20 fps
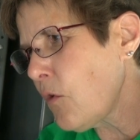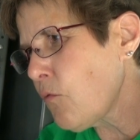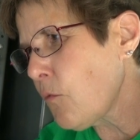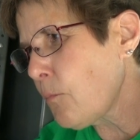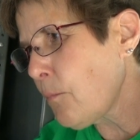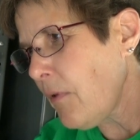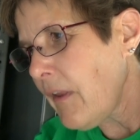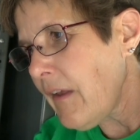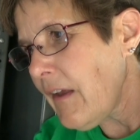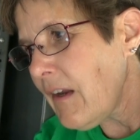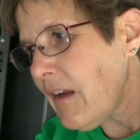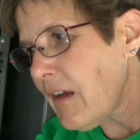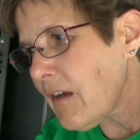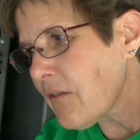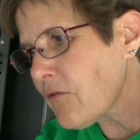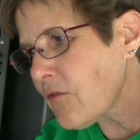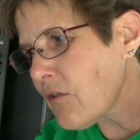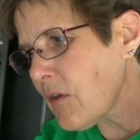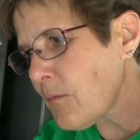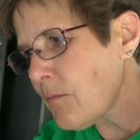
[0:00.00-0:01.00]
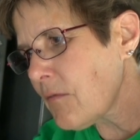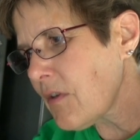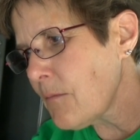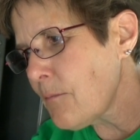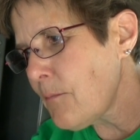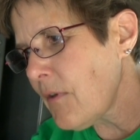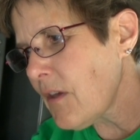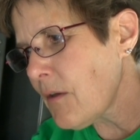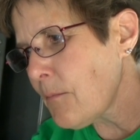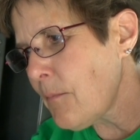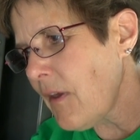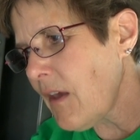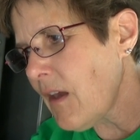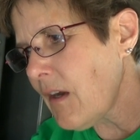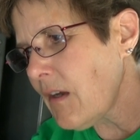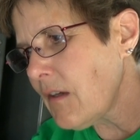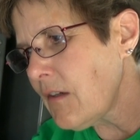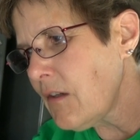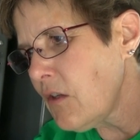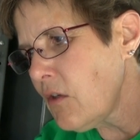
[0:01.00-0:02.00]
were planning a trip to Big
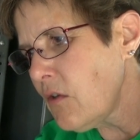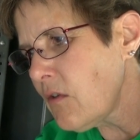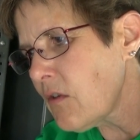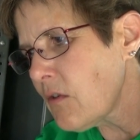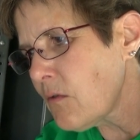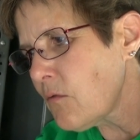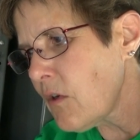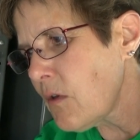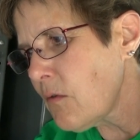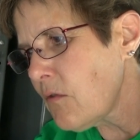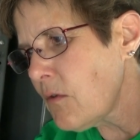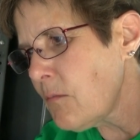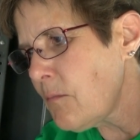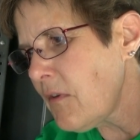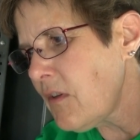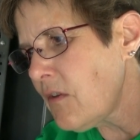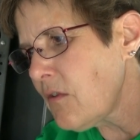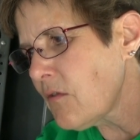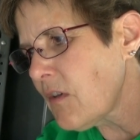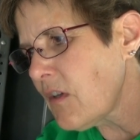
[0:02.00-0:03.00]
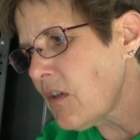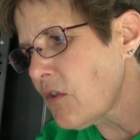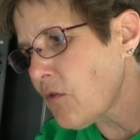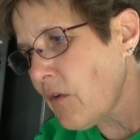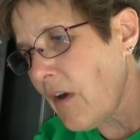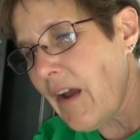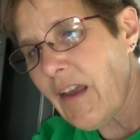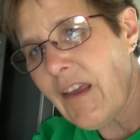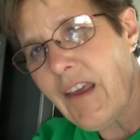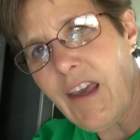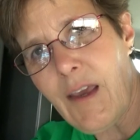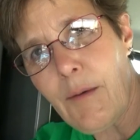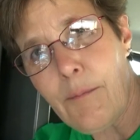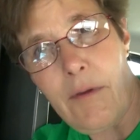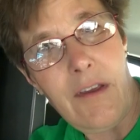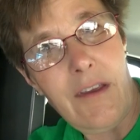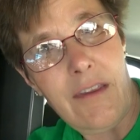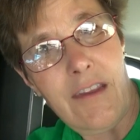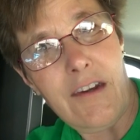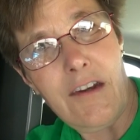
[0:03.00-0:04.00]
Bend and knew that we would be doing dry
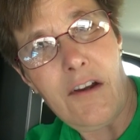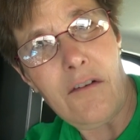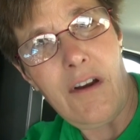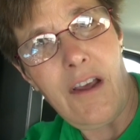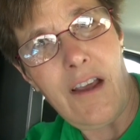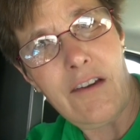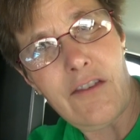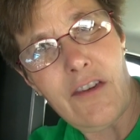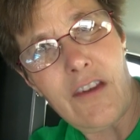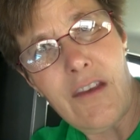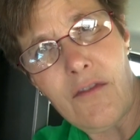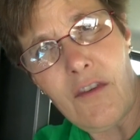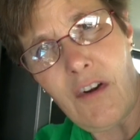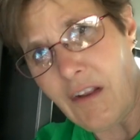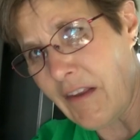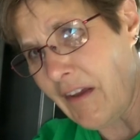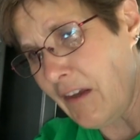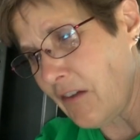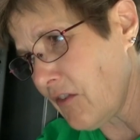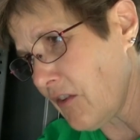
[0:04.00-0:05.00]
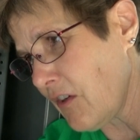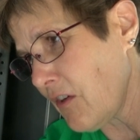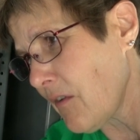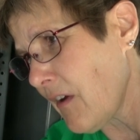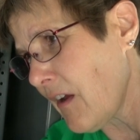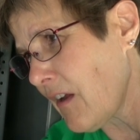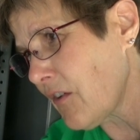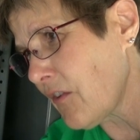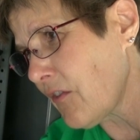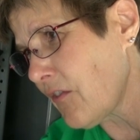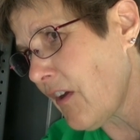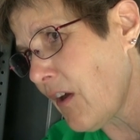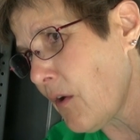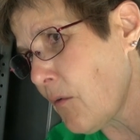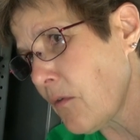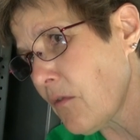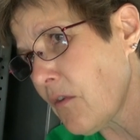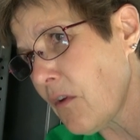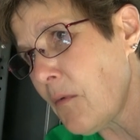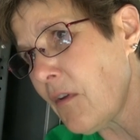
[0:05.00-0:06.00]
camping, and they don't actually even allow generators there,
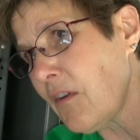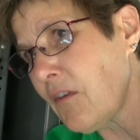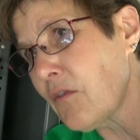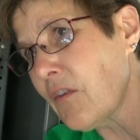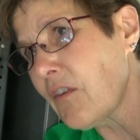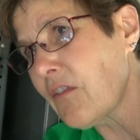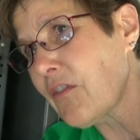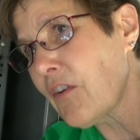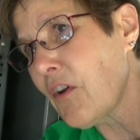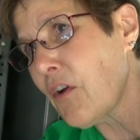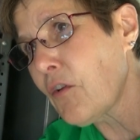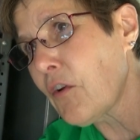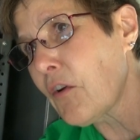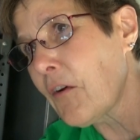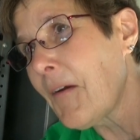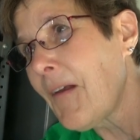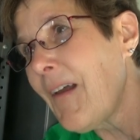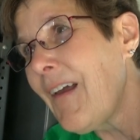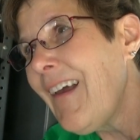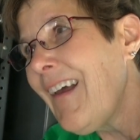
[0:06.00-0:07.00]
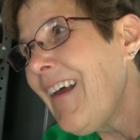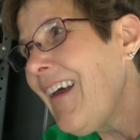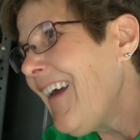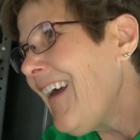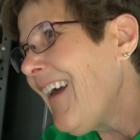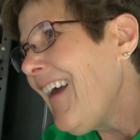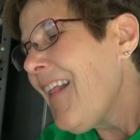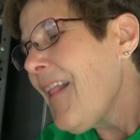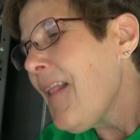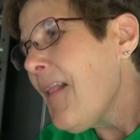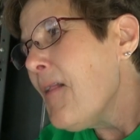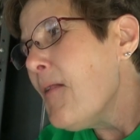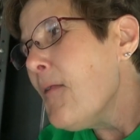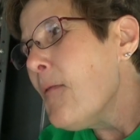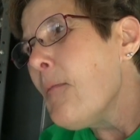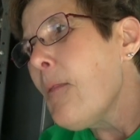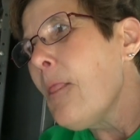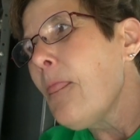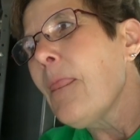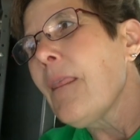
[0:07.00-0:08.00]
we were going to be doing solar.
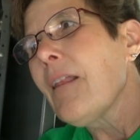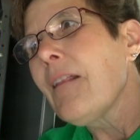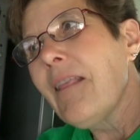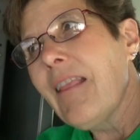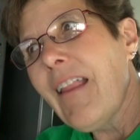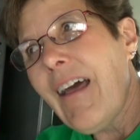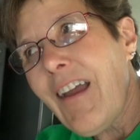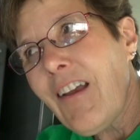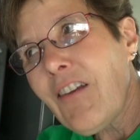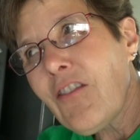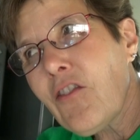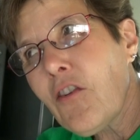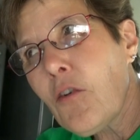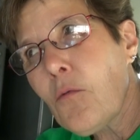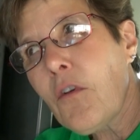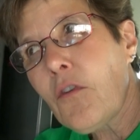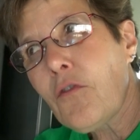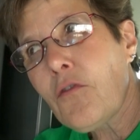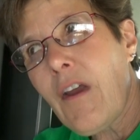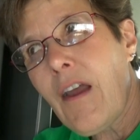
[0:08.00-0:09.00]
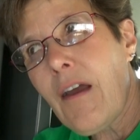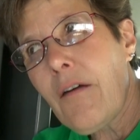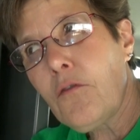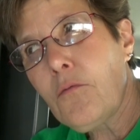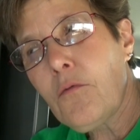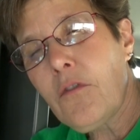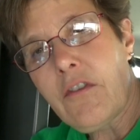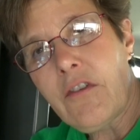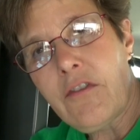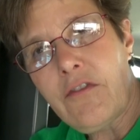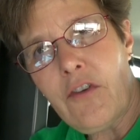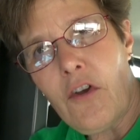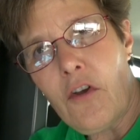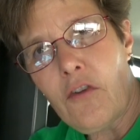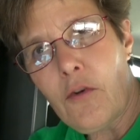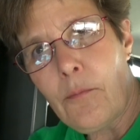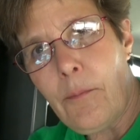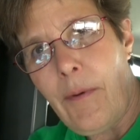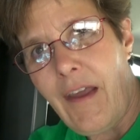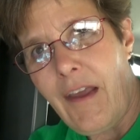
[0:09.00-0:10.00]
Last year we traveled with the
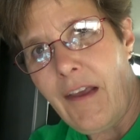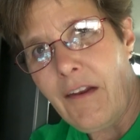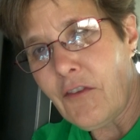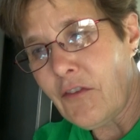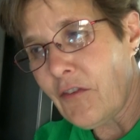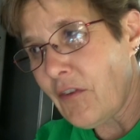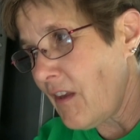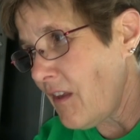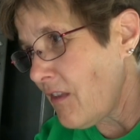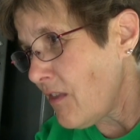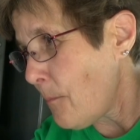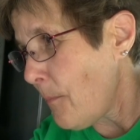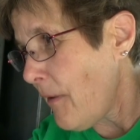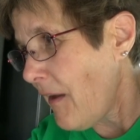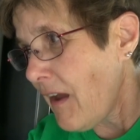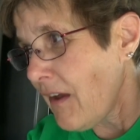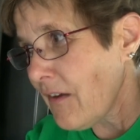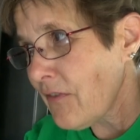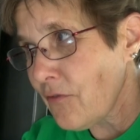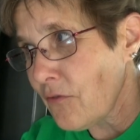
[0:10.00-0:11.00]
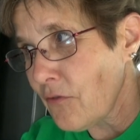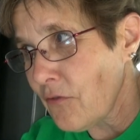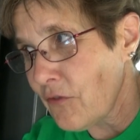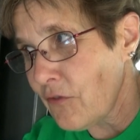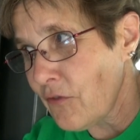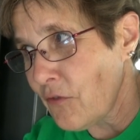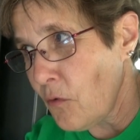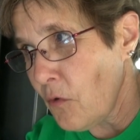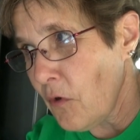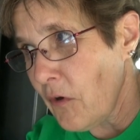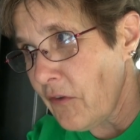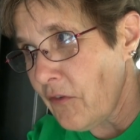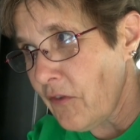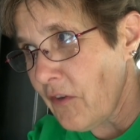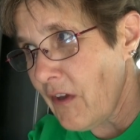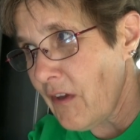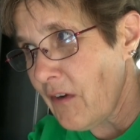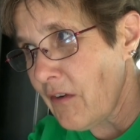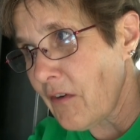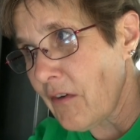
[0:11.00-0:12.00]
solar panels in the pass-through storage
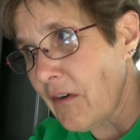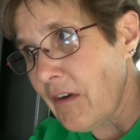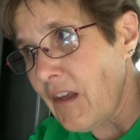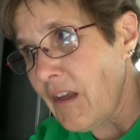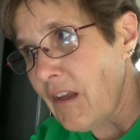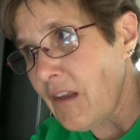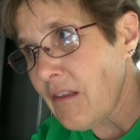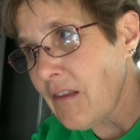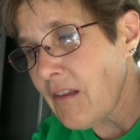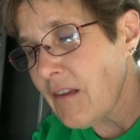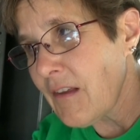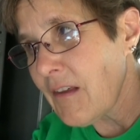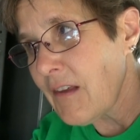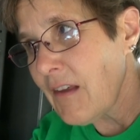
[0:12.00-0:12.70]
underneath.